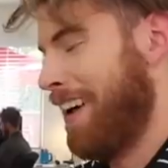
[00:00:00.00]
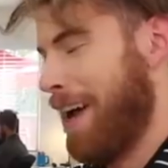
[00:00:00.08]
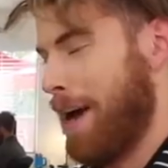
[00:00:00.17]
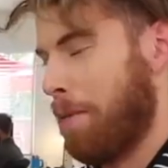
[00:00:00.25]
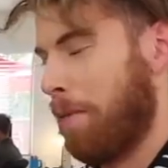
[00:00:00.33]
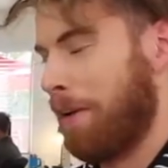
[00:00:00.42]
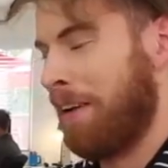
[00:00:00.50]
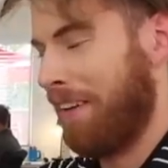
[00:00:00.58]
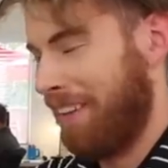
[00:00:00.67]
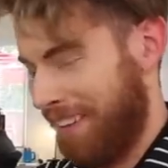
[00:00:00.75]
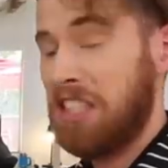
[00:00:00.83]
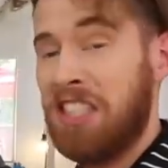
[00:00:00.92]
Air
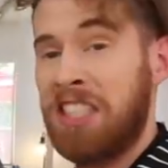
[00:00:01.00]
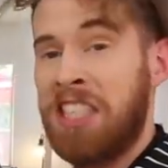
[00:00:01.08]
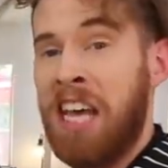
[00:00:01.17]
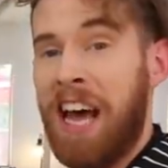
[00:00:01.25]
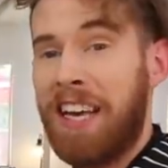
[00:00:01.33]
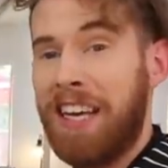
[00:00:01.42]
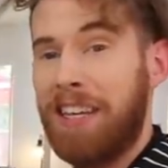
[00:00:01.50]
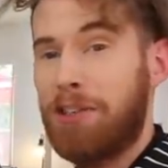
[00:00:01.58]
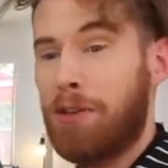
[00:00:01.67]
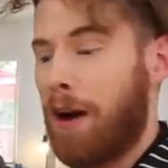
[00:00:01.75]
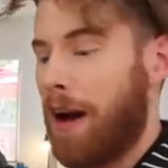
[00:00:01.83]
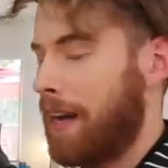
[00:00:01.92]
ball. Second
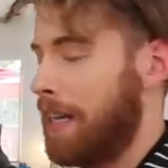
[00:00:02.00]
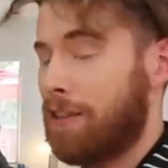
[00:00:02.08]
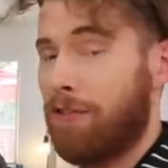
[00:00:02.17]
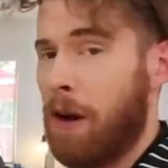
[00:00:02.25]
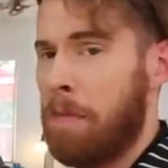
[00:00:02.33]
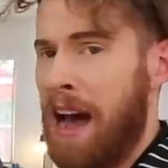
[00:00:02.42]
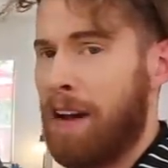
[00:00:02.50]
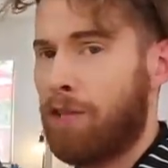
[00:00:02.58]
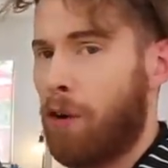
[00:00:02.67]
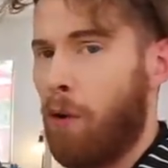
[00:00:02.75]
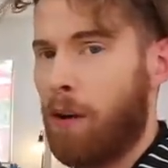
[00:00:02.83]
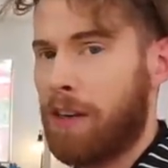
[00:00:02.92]
try. It's from half
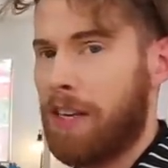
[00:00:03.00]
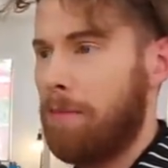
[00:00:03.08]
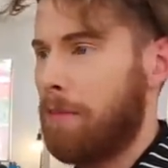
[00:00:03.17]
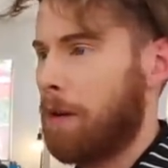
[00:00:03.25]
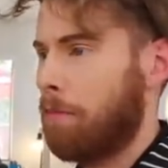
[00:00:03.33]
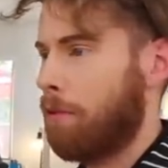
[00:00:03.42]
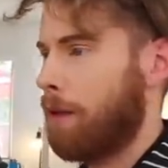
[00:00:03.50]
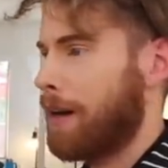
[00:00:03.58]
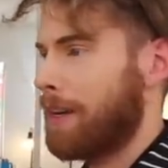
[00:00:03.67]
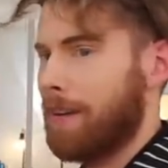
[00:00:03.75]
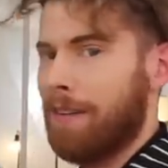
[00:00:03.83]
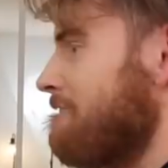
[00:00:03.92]
court. Give me a
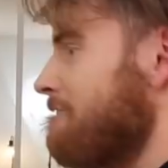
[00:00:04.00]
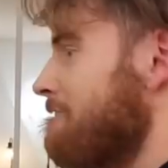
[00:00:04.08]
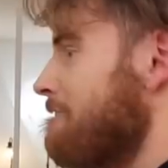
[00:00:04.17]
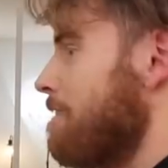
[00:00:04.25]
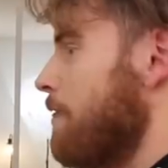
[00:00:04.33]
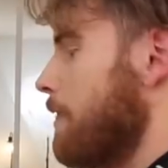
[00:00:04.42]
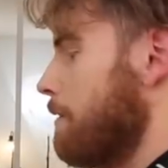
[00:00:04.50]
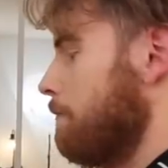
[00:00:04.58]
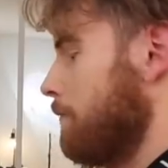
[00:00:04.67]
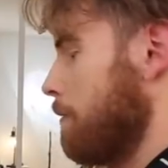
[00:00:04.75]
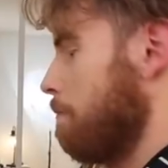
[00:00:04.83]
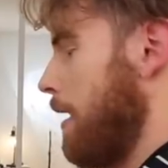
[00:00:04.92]
break.
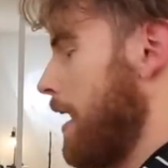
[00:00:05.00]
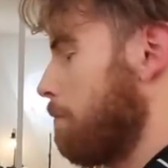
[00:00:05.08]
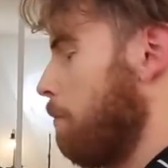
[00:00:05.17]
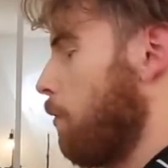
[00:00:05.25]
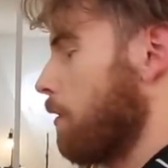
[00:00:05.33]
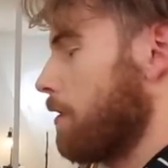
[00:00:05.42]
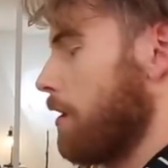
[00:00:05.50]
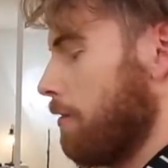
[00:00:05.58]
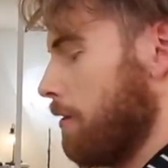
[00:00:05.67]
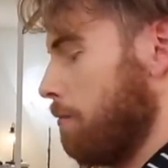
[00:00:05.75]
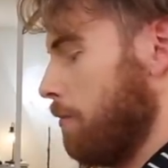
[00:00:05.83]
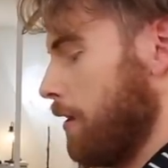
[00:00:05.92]
Backboard.
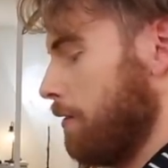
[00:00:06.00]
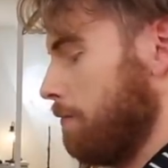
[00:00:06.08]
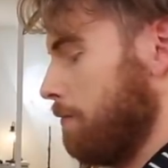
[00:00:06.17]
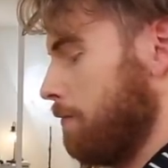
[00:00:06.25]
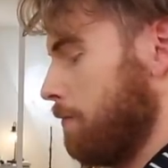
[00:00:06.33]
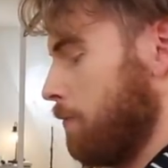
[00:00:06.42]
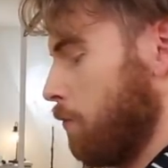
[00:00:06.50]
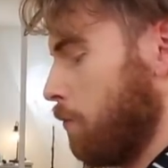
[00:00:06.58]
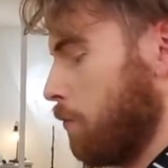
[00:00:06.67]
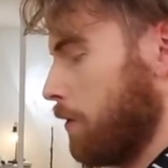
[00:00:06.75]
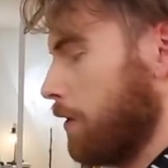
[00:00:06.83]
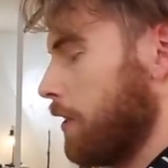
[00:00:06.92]
Nothing but
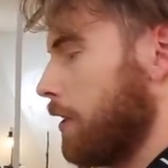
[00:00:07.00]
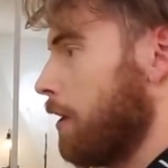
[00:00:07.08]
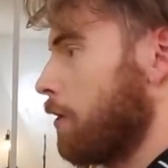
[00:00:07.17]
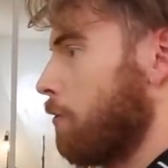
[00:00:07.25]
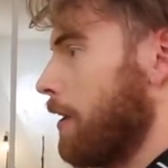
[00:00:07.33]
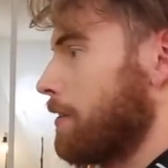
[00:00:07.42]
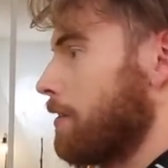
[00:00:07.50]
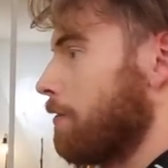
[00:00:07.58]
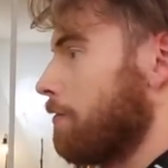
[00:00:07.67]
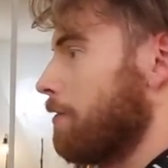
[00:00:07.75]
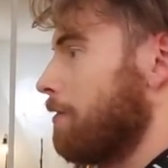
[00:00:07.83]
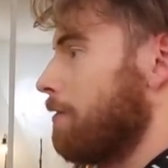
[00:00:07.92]
really aggressive.